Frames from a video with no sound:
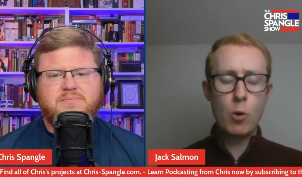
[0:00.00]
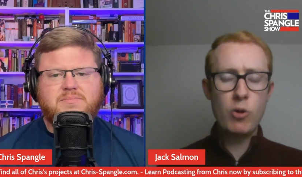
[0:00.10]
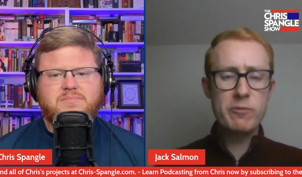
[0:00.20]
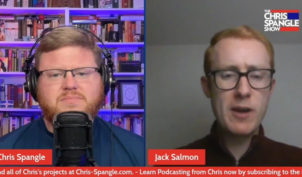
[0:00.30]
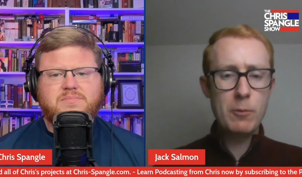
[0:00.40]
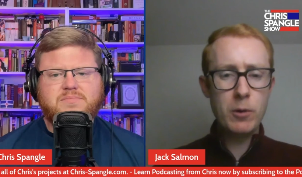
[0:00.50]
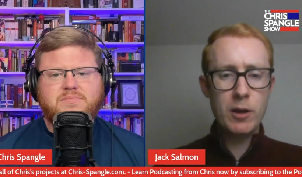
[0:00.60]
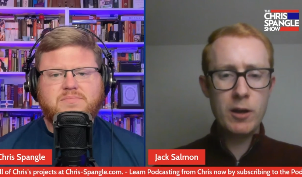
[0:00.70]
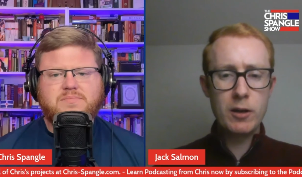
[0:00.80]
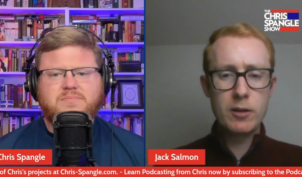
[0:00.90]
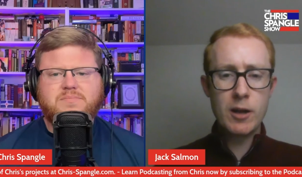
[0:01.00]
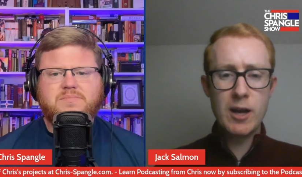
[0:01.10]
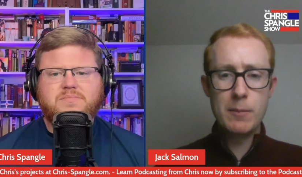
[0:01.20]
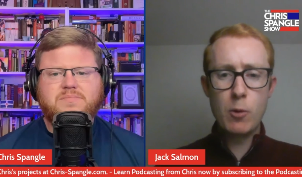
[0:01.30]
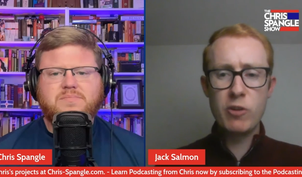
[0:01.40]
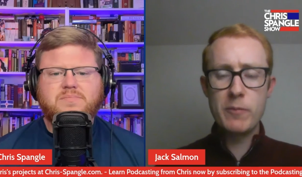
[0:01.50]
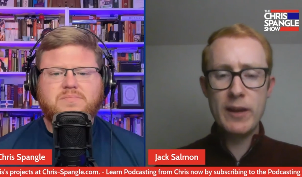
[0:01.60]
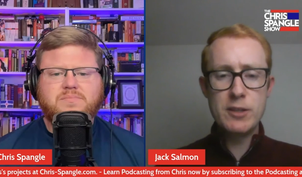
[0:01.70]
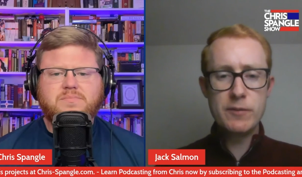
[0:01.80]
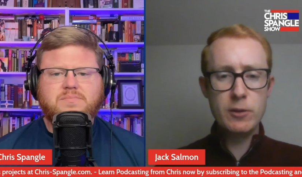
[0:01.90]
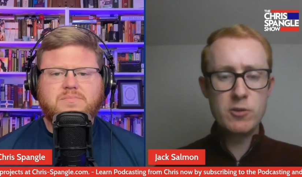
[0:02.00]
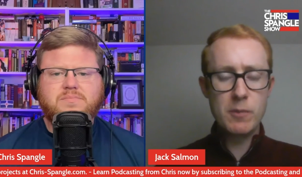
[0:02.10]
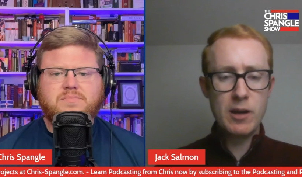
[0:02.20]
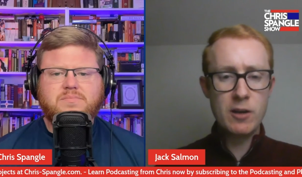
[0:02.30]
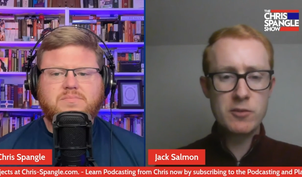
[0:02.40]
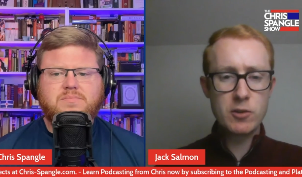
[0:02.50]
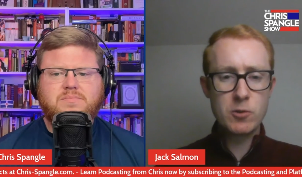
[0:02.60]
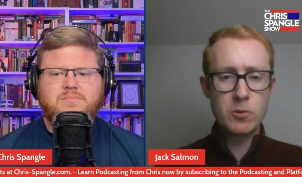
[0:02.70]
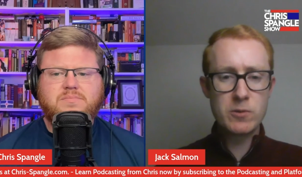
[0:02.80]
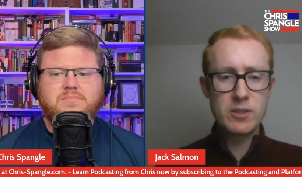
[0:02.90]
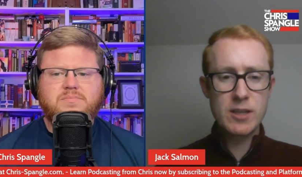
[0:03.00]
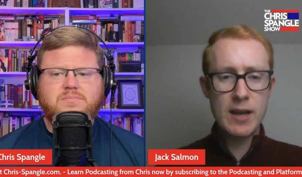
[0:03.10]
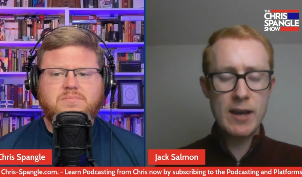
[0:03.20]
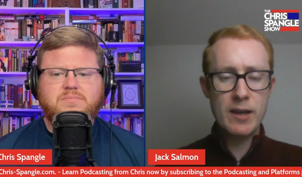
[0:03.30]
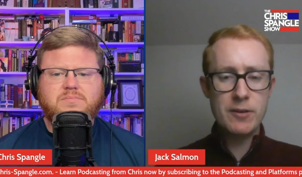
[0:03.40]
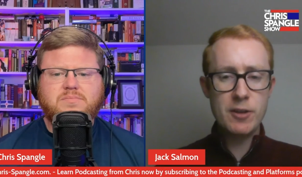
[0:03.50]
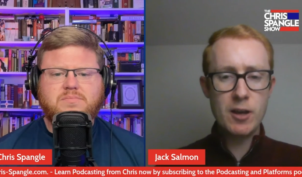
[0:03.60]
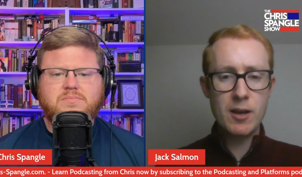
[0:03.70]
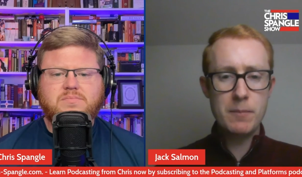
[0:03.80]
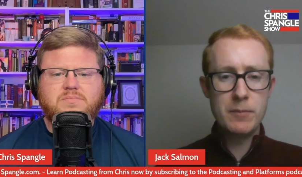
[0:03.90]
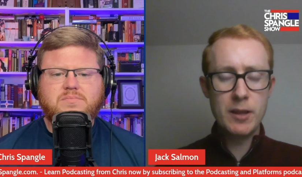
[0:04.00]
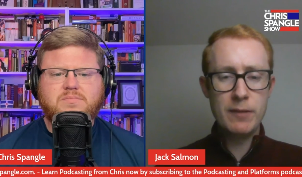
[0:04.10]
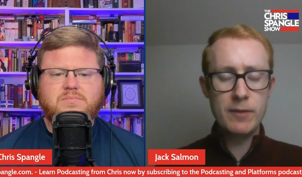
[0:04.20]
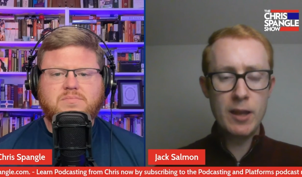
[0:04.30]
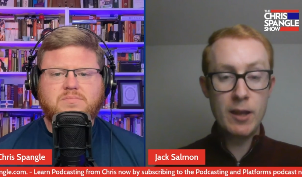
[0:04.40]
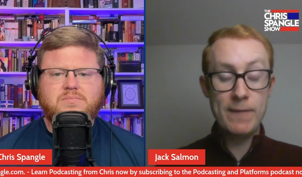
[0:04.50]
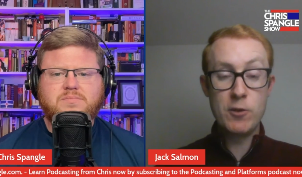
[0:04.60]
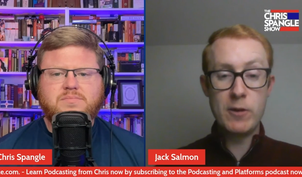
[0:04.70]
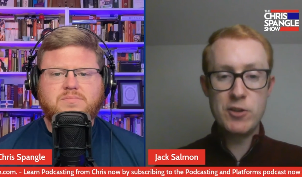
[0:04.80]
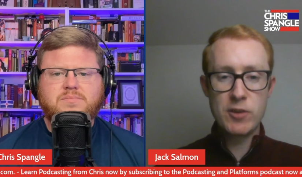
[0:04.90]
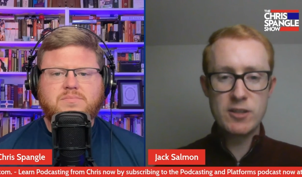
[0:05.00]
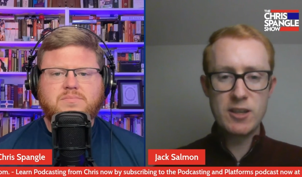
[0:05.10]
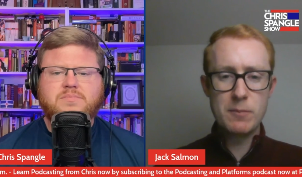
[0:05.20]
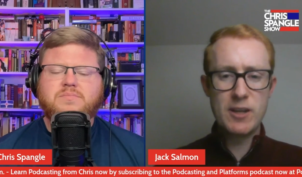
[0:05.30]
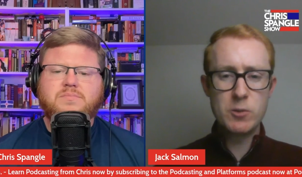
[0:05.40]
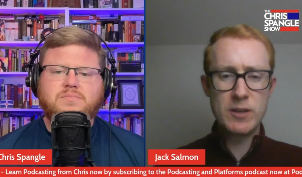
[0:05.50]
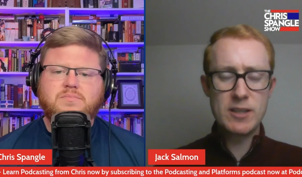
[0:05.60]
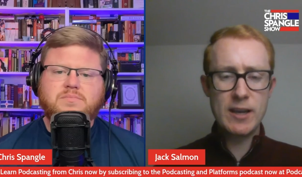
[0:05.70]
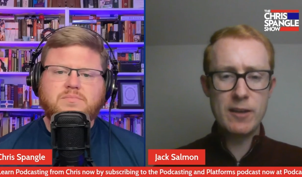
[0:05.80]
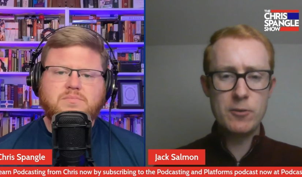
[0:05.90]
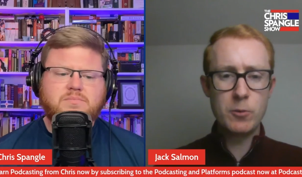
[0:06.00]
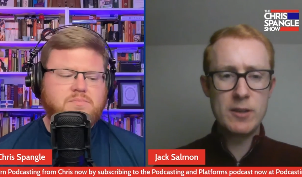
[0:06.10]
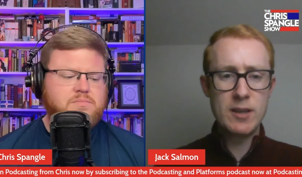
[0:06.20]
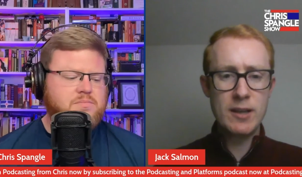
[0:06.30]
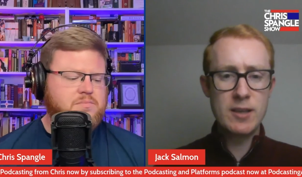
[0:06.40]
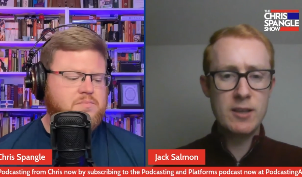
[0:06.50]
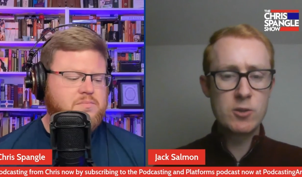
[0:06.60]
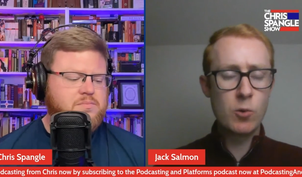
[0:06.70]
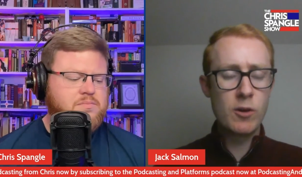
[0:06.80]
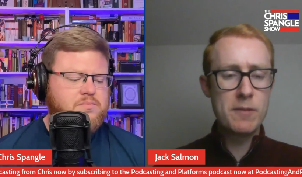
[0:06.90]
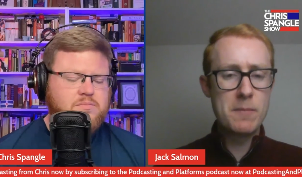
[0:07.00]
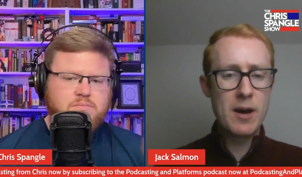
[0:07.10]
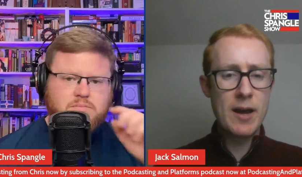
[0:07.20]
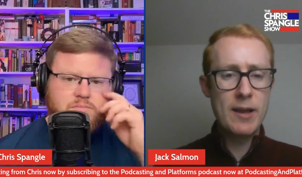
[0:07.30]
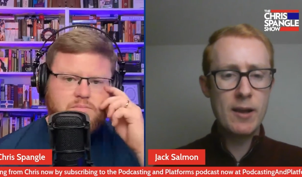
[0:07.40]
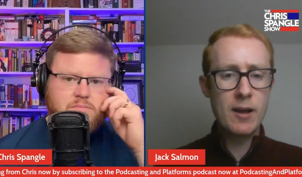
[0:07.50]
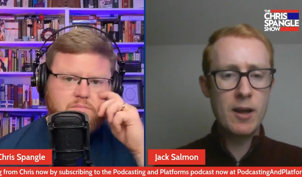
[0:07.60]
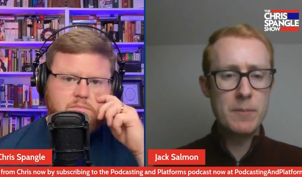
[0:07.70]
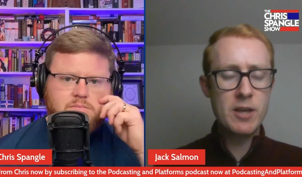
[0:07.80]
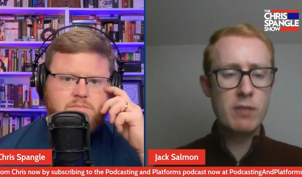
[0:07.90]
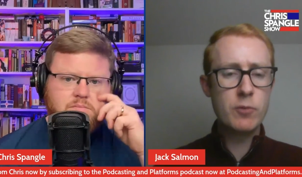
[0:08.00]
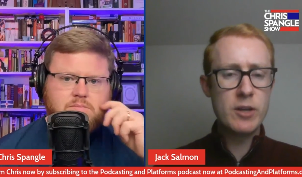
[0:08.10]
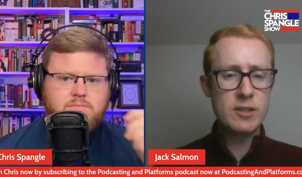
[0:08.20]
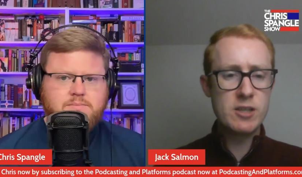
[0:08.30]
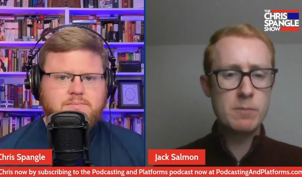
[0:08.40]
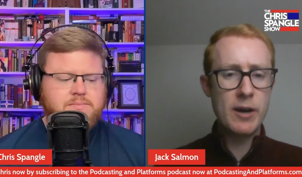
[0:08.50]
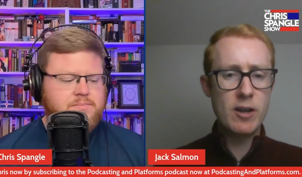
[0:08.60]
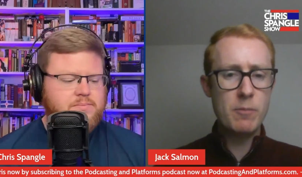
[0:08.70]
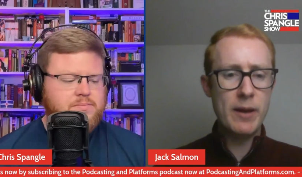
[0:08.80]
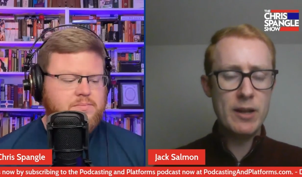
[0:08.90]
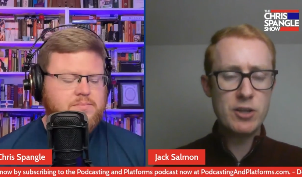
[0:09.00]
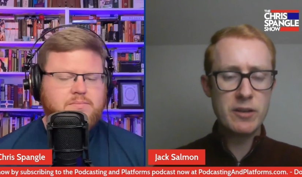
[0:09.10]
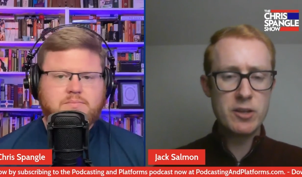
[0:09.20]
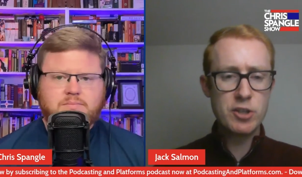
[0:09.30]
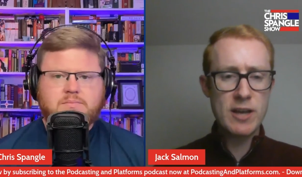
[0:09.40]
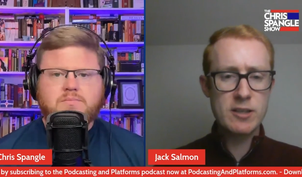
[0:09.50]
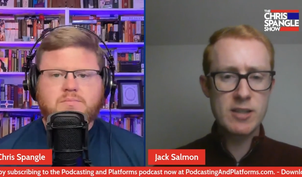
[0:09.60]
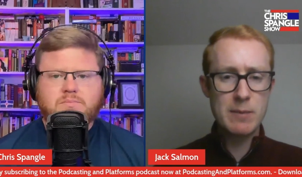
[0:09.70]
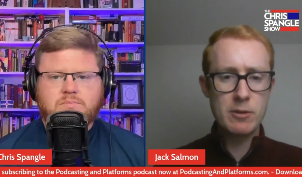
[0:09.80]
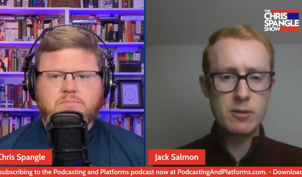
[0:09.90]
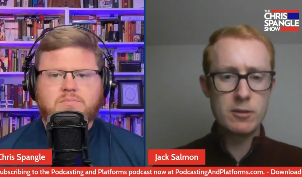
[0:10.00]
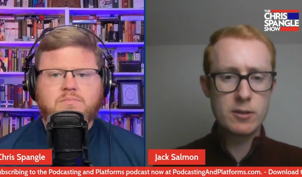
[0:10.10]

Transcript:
Speaker 1: all of my work, um, all of my interviews, my articles, and um, if if you're interested, my Twitter handle is it, it's all on my um, Young Voices bio page under Jack Salmon.